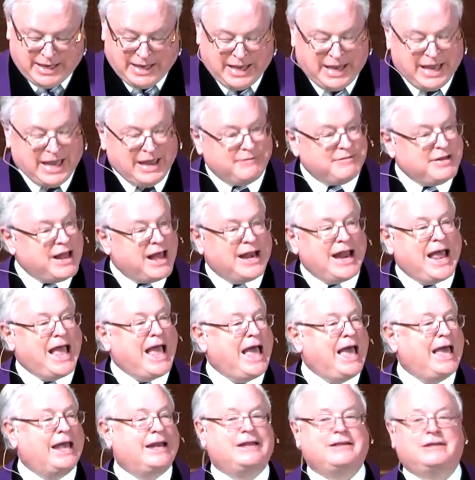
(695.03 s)
have not
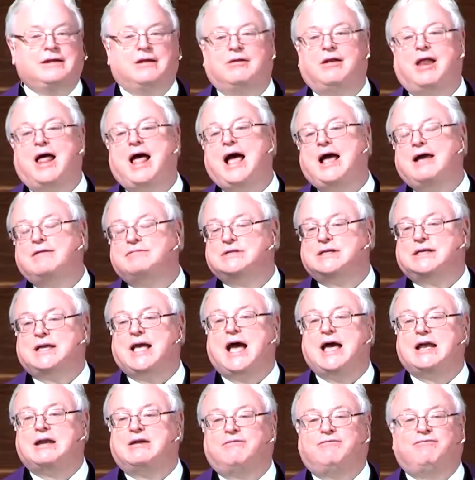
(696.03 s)
had in their lives the
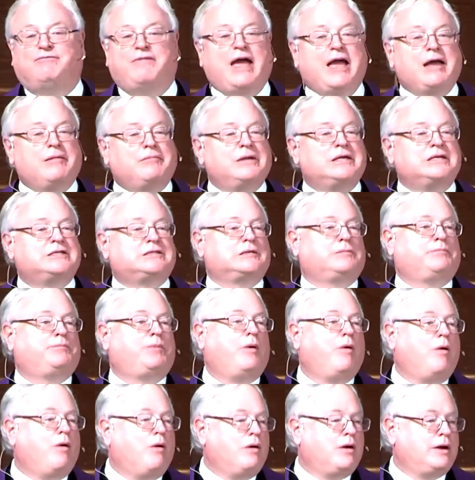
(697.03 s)
kind of family
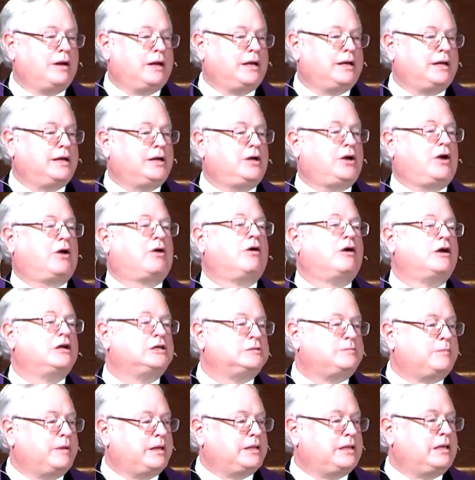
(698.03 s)
support and
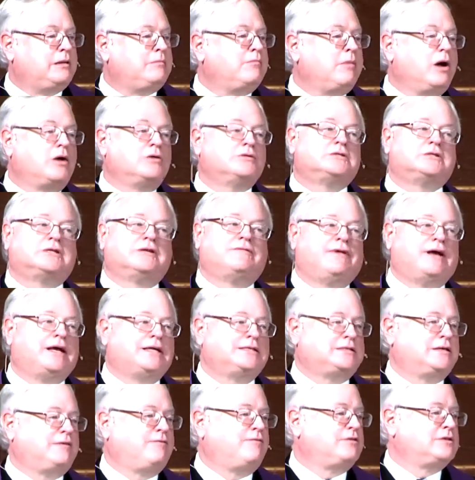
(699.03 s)
encouragement that most of
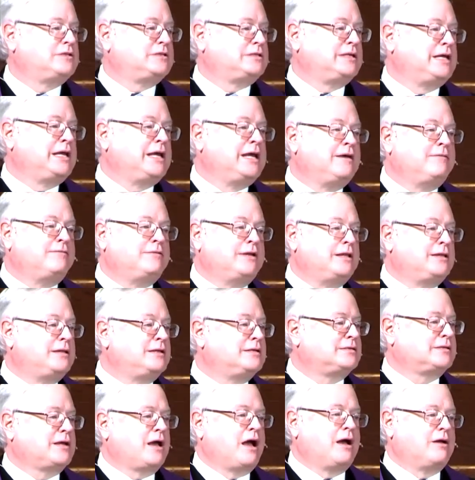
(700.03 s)
us have received in
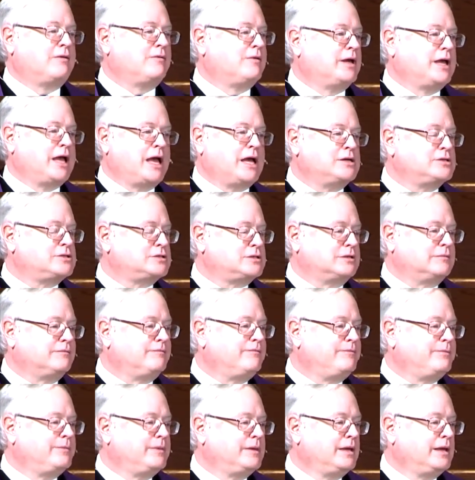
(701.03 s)
this congregation.
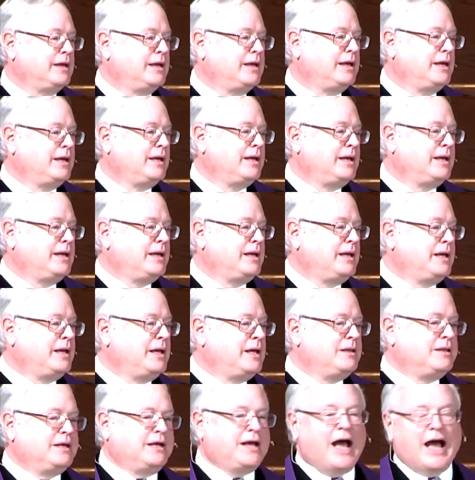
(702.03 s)

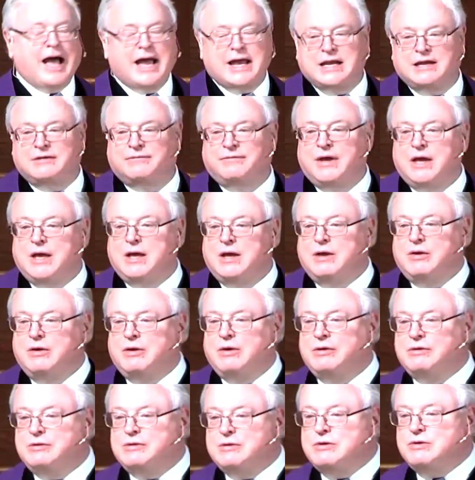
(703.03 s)
The kind of
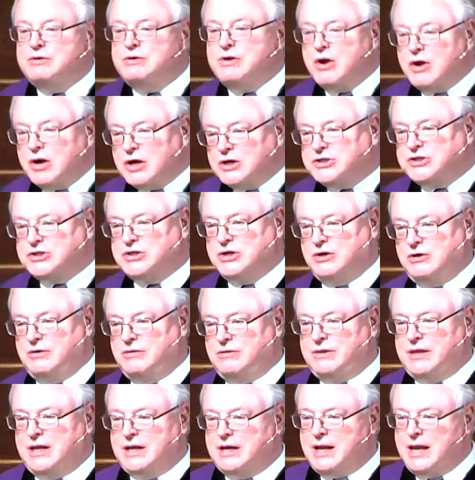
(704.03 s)

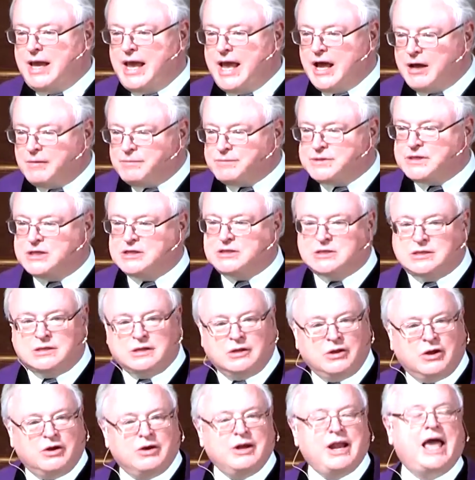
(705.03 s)
nurture that helps us
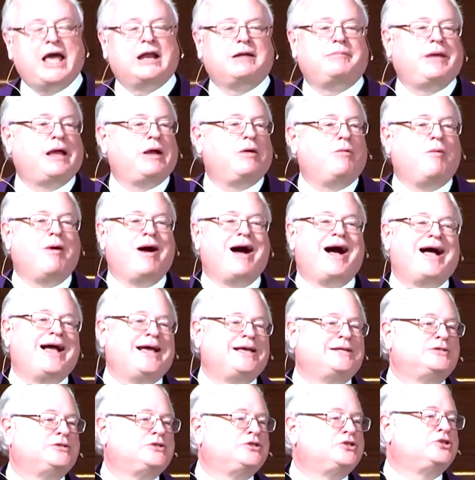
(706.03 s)
learn how to make
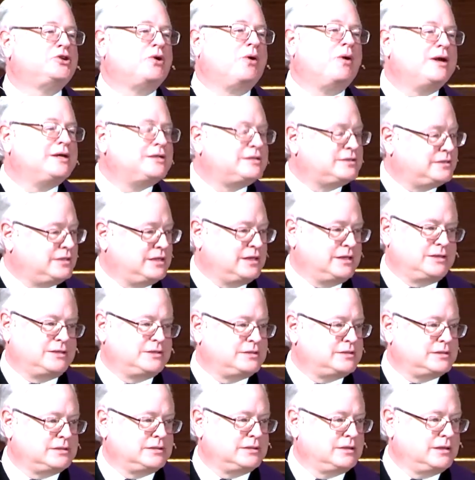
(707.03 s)
wise
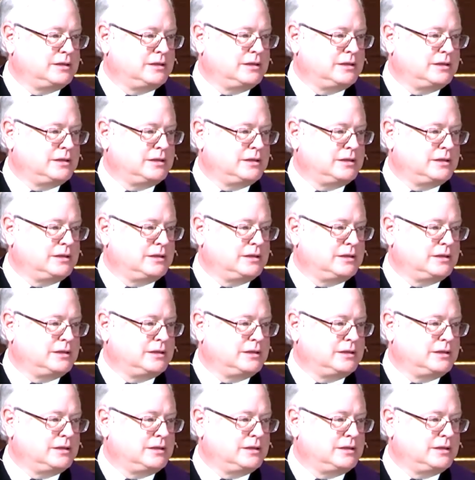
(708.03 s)
choices,